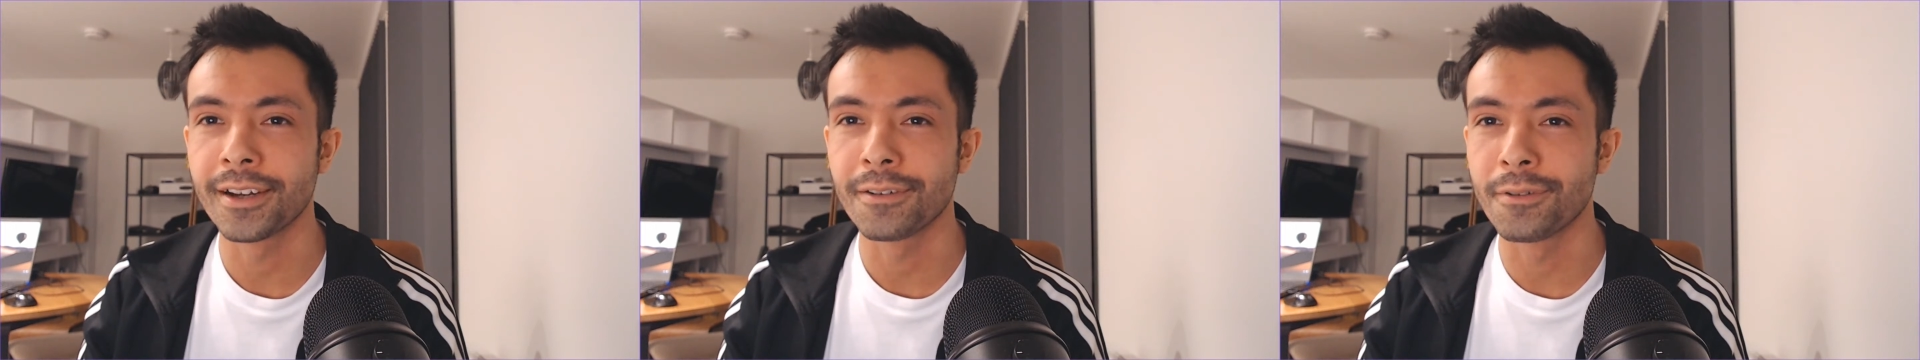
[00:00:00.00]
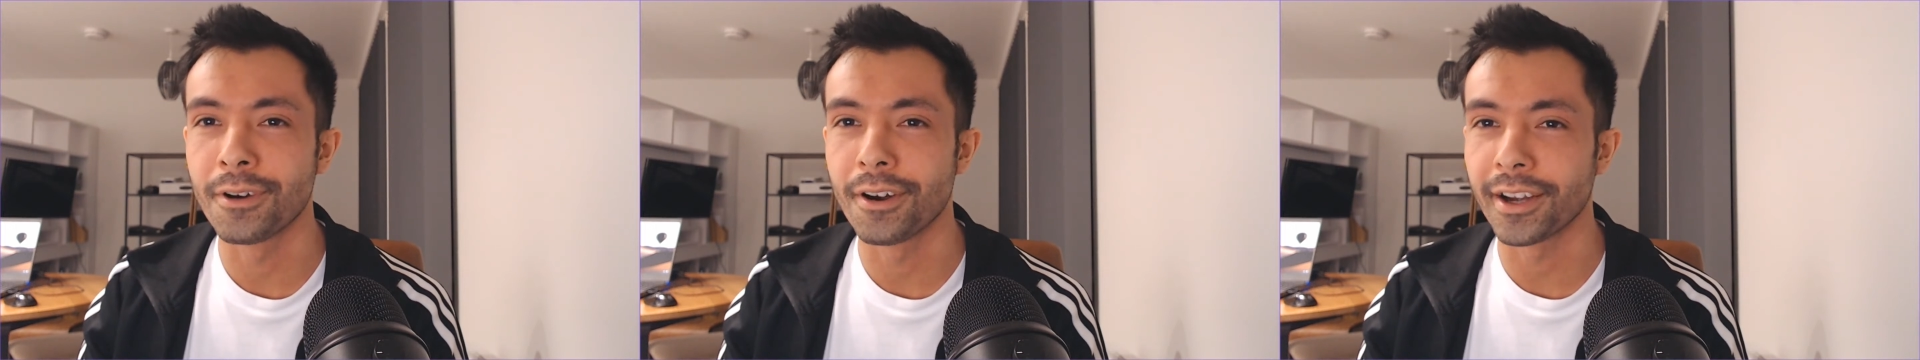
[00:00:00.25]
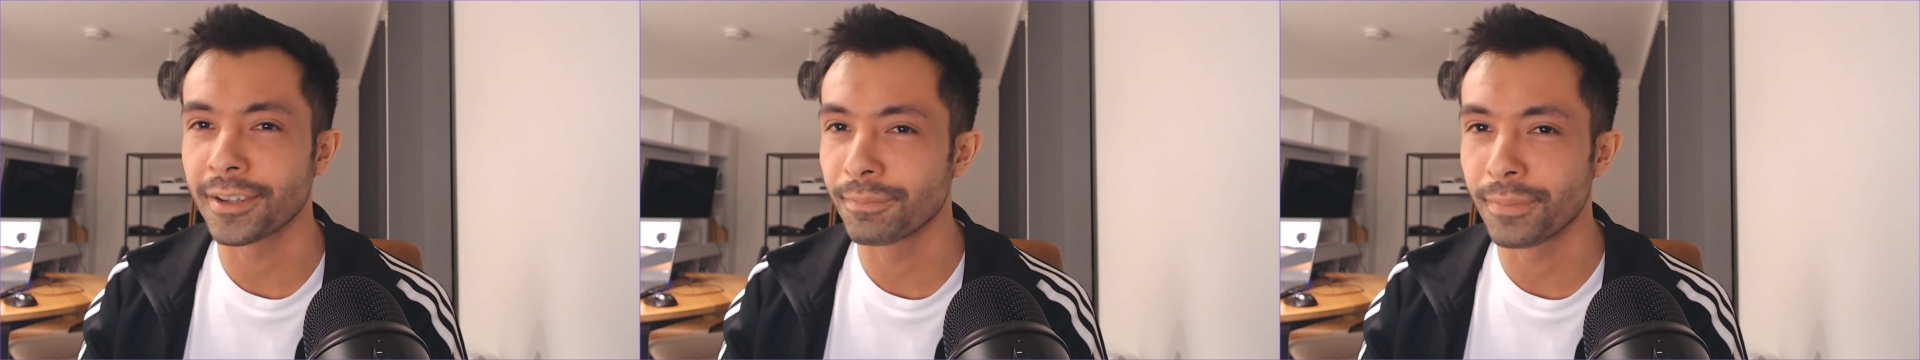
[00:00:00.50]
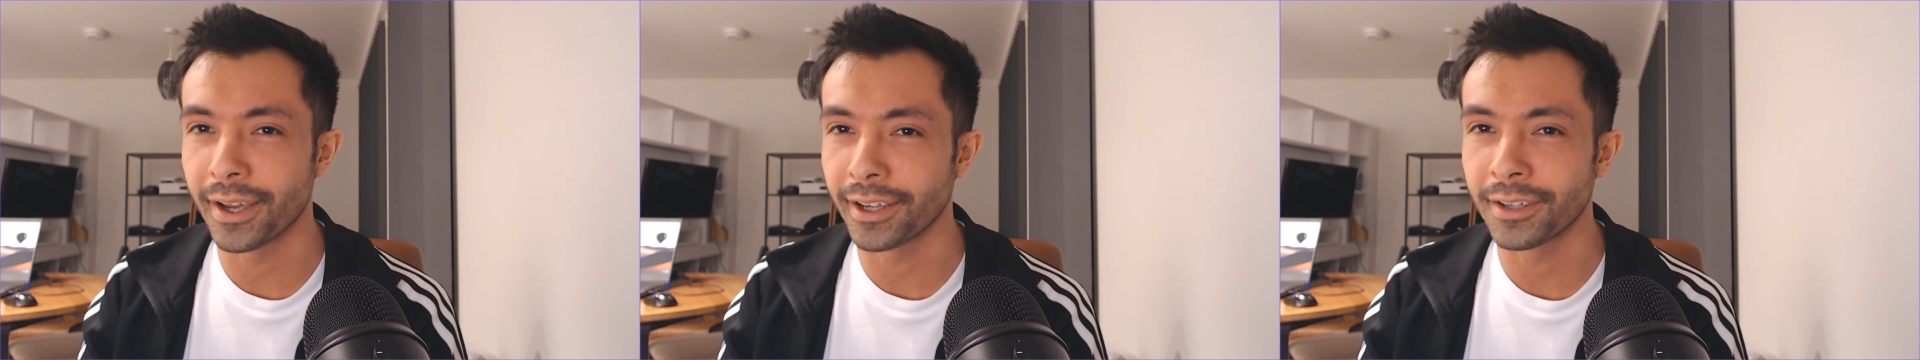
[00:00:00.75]
where I
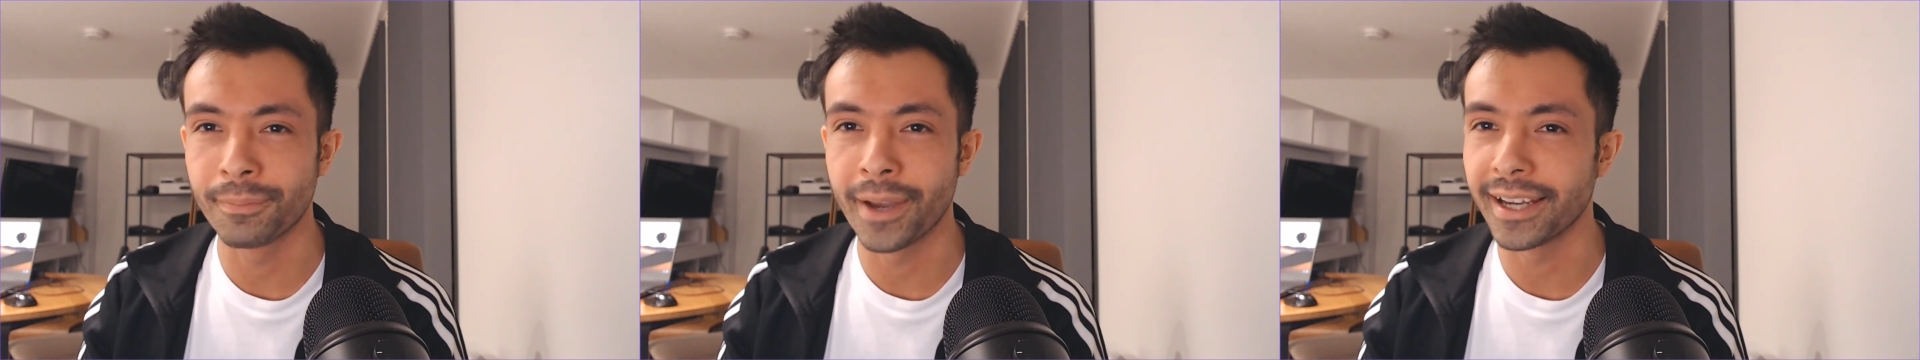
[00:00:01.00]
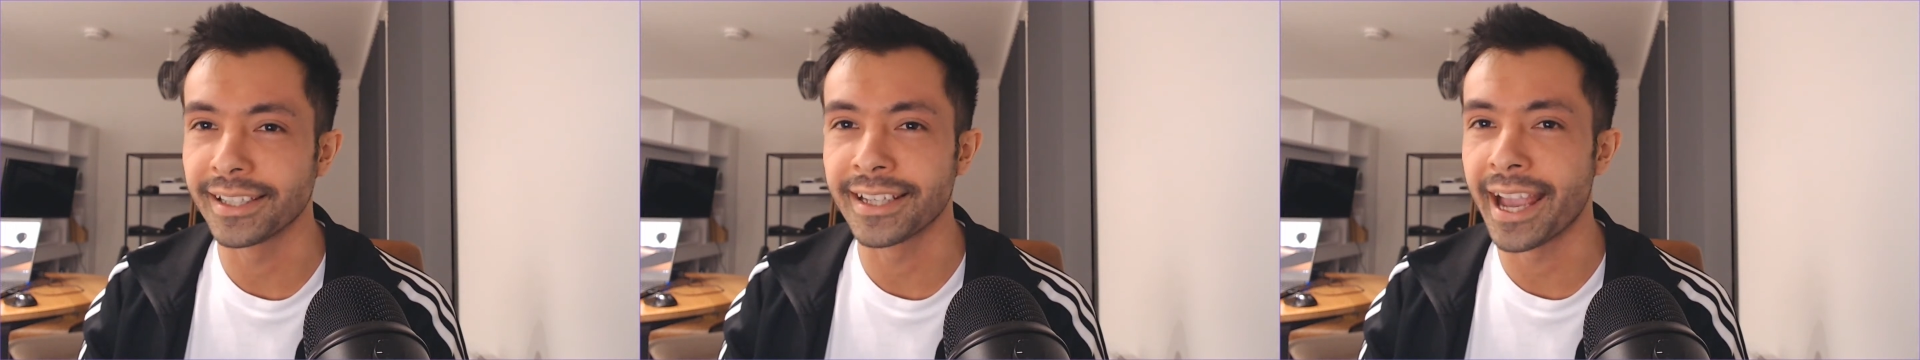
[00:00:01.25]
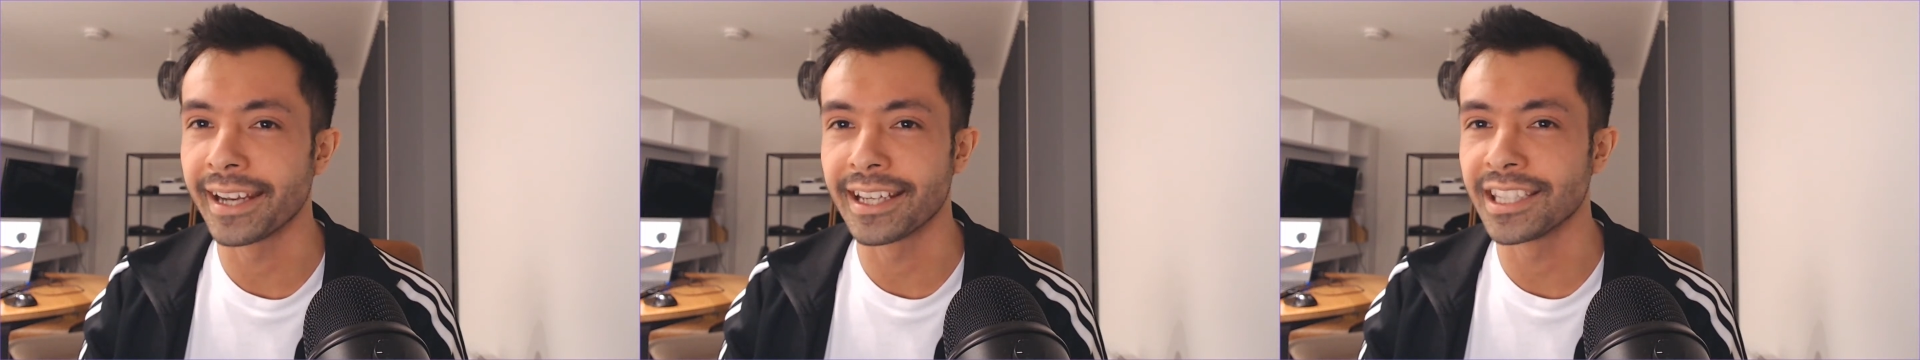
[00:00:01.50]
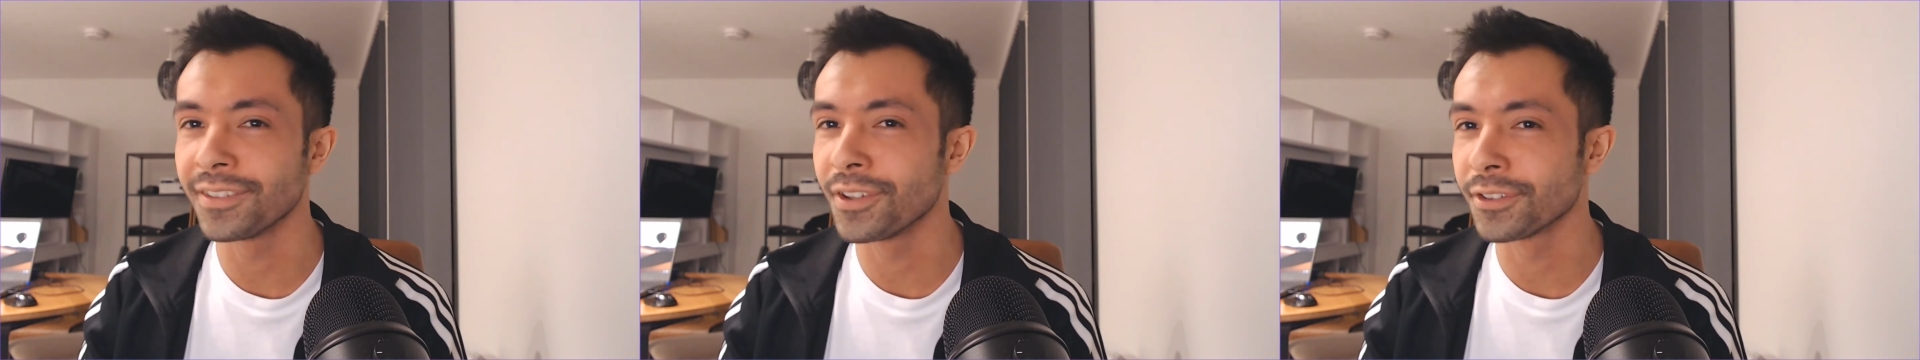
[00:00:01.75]
could barely get any
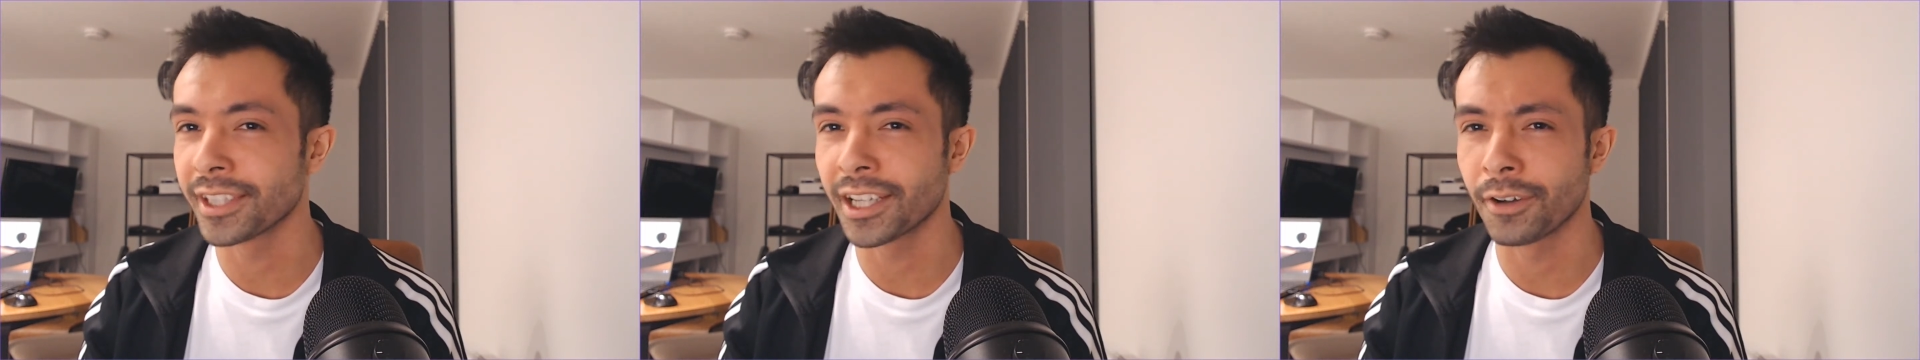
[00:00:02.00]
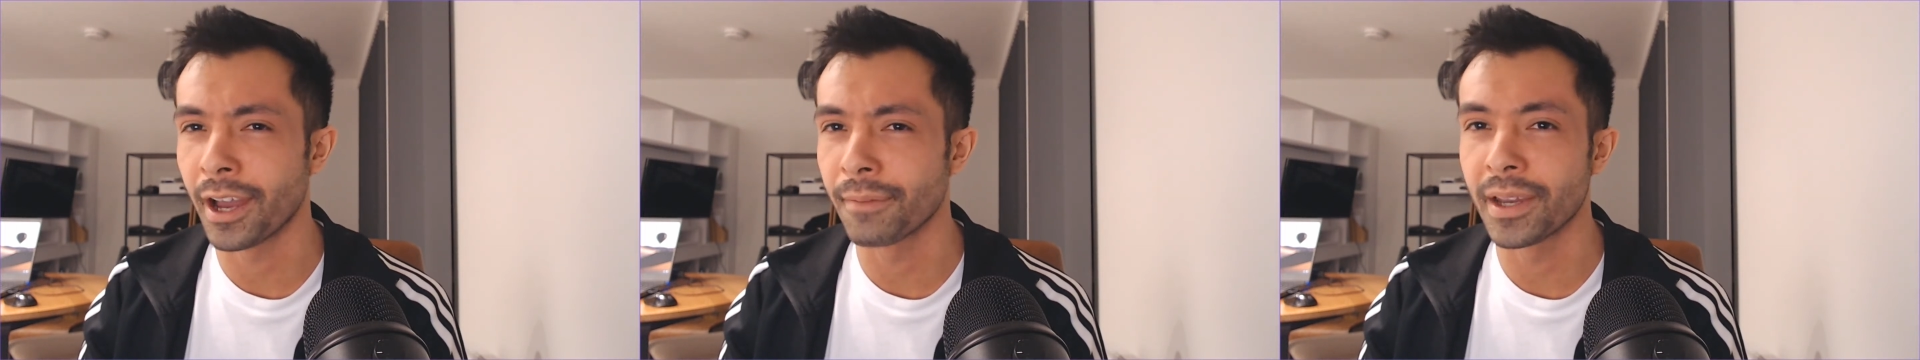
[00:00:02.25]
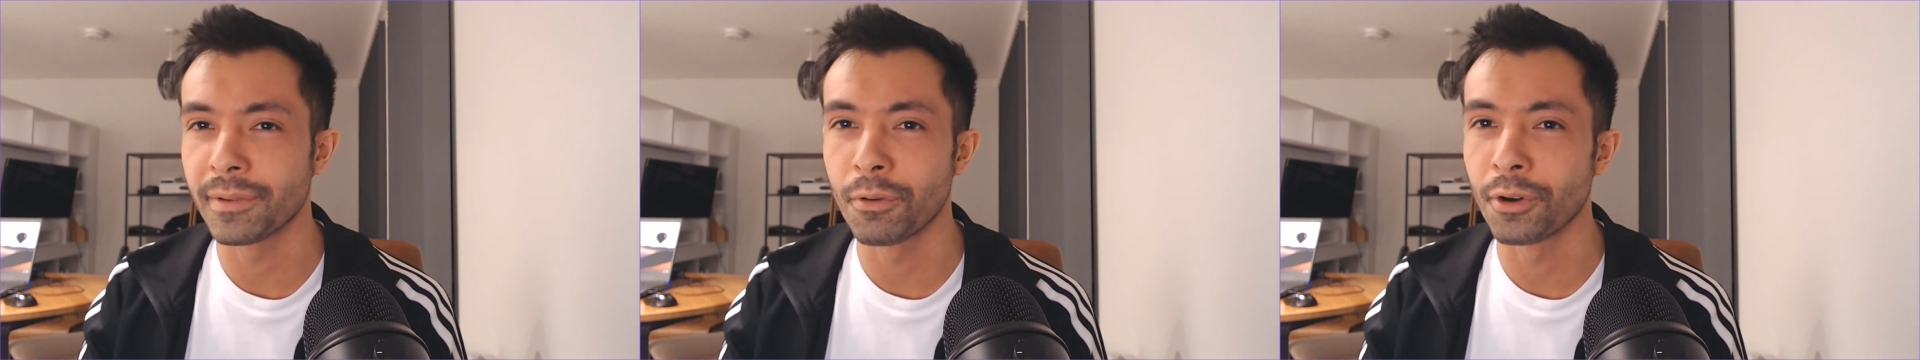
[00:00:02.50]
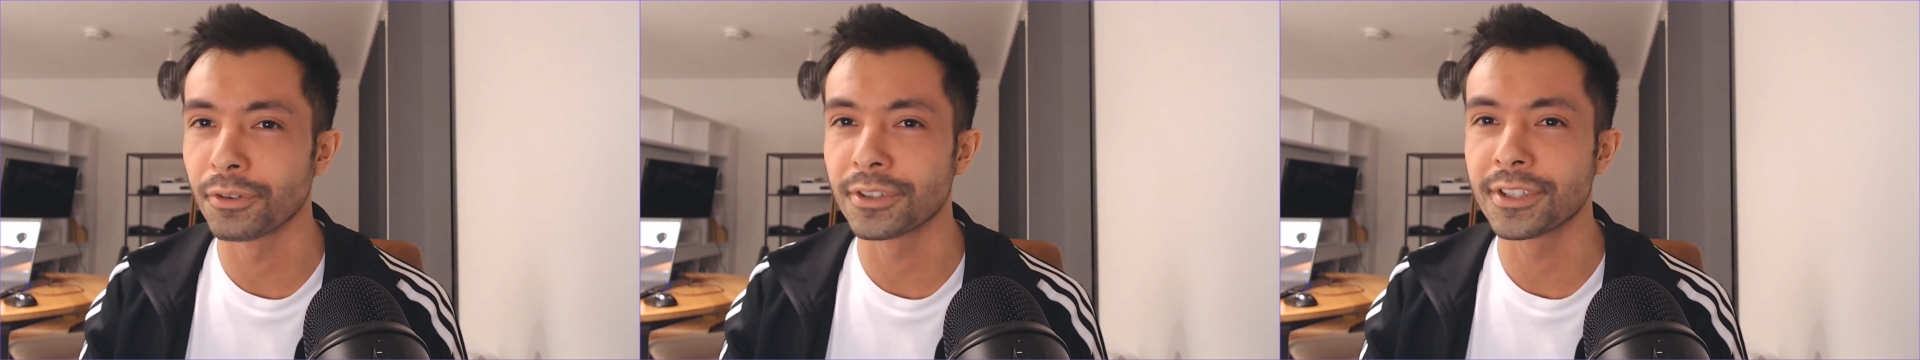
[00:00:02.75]
interviews. I think I had maybe
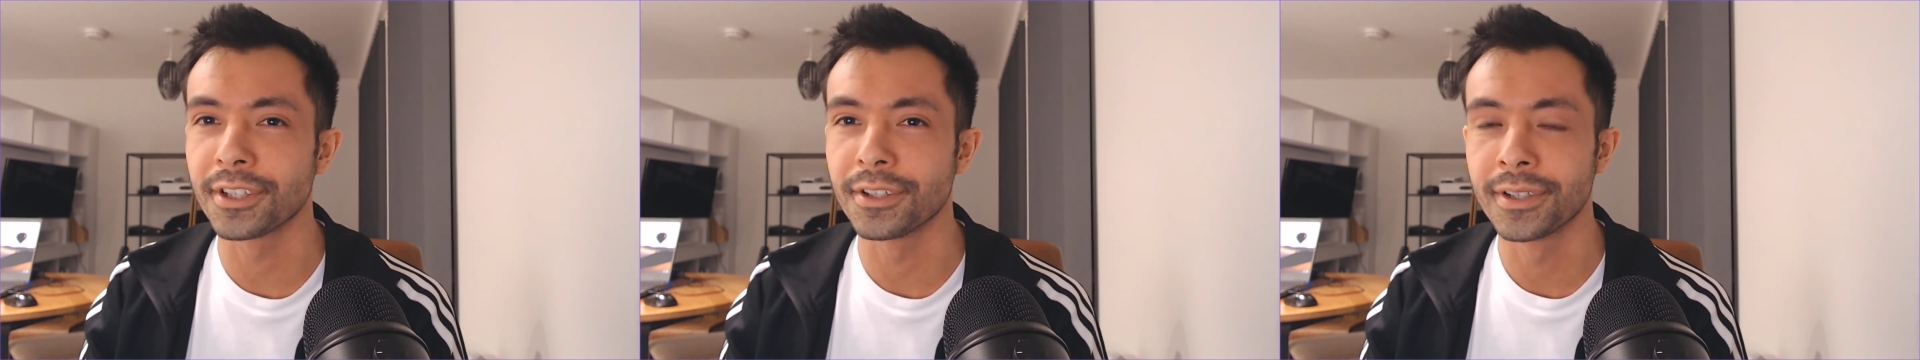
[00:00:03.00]
one or two.